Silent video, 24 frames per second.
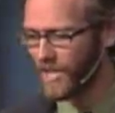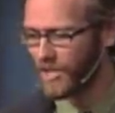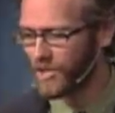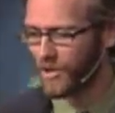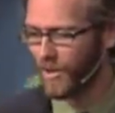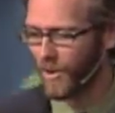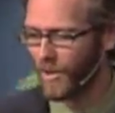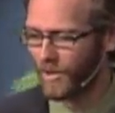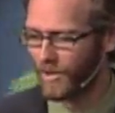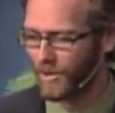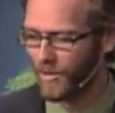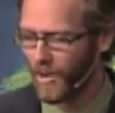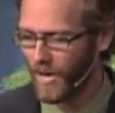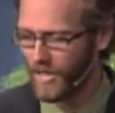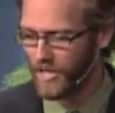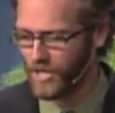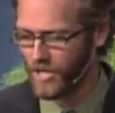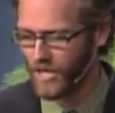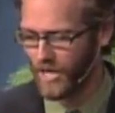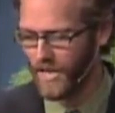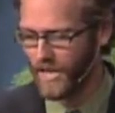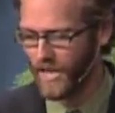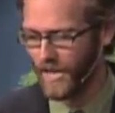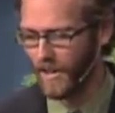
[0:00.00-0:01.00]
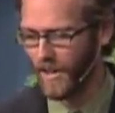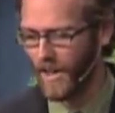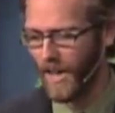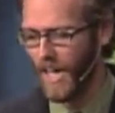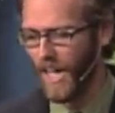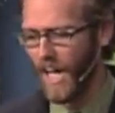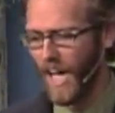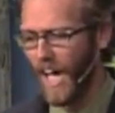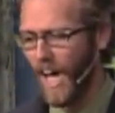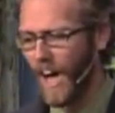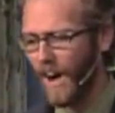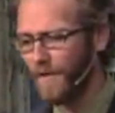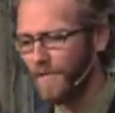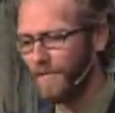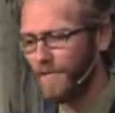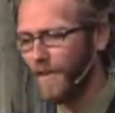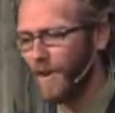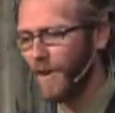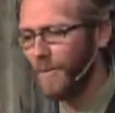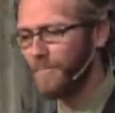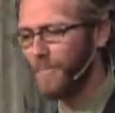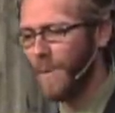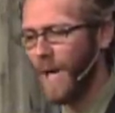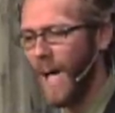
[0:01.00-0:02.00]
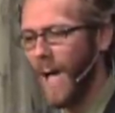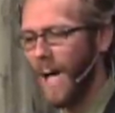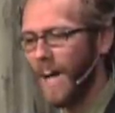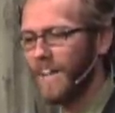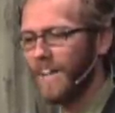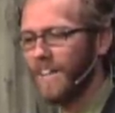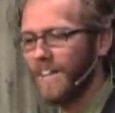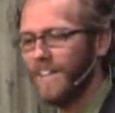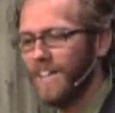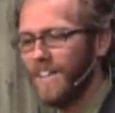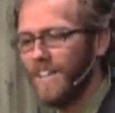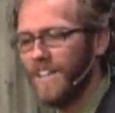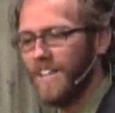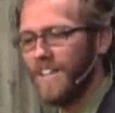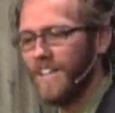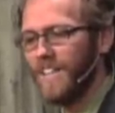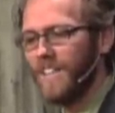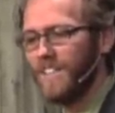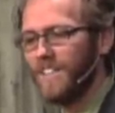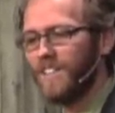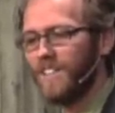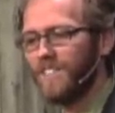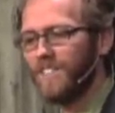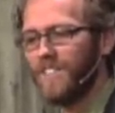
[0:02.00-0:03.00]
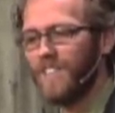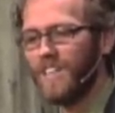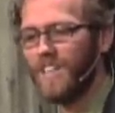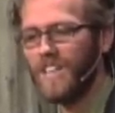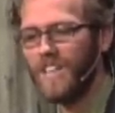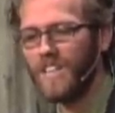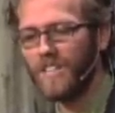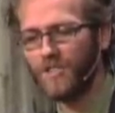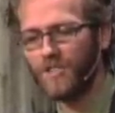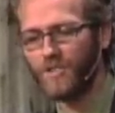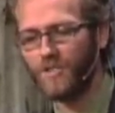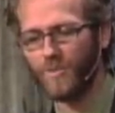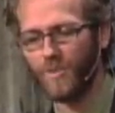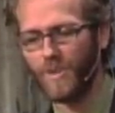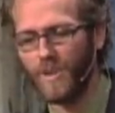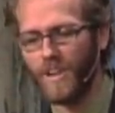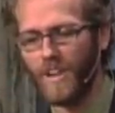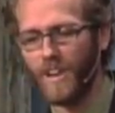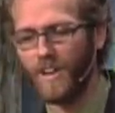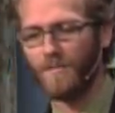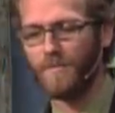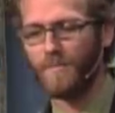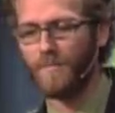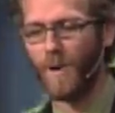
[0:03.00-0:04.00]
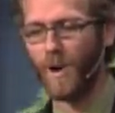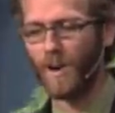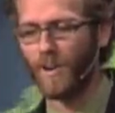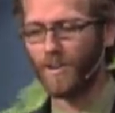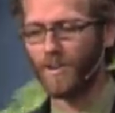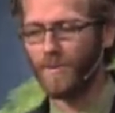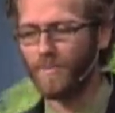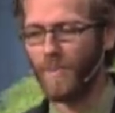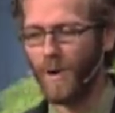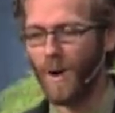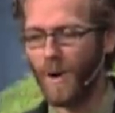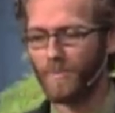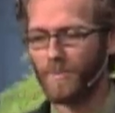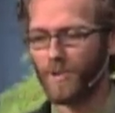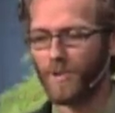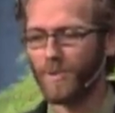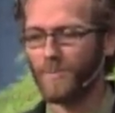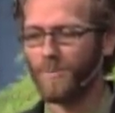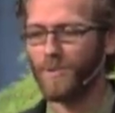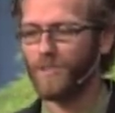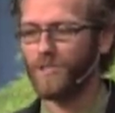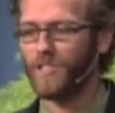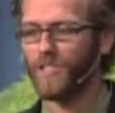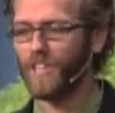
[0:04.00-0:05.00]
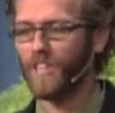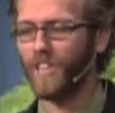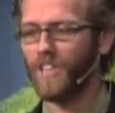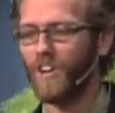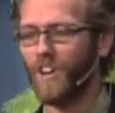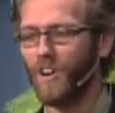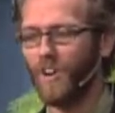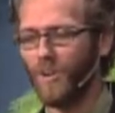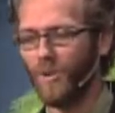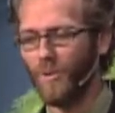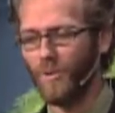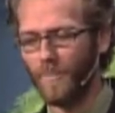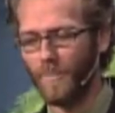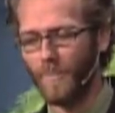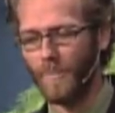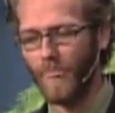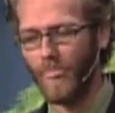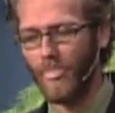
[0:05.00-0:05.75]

So question here, how far back does the history of modern popular music go?